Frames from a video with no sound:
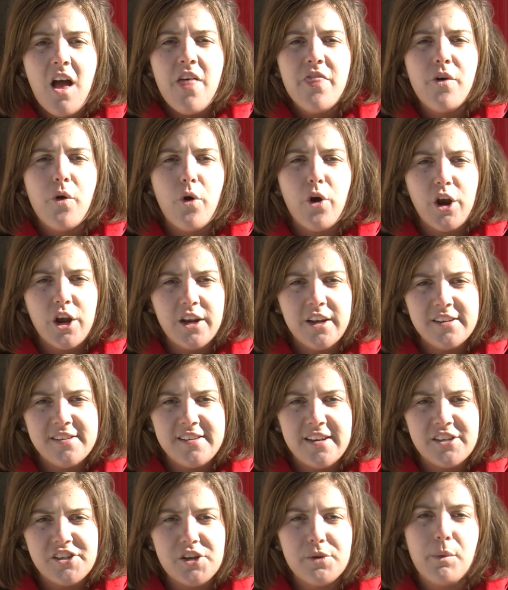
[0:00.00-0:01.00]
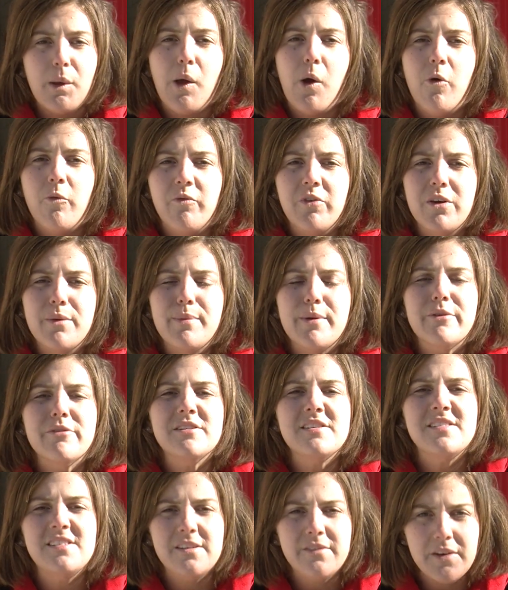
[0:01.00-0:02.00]
The organization will hopefully be
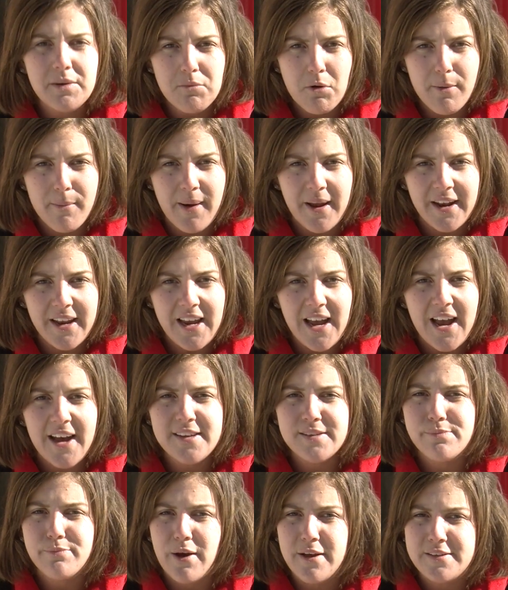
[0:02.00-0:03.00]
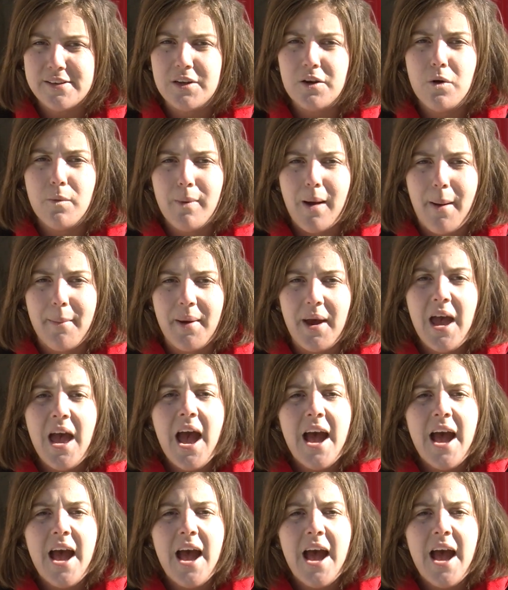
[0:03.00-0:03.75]
receiving more money as President Obama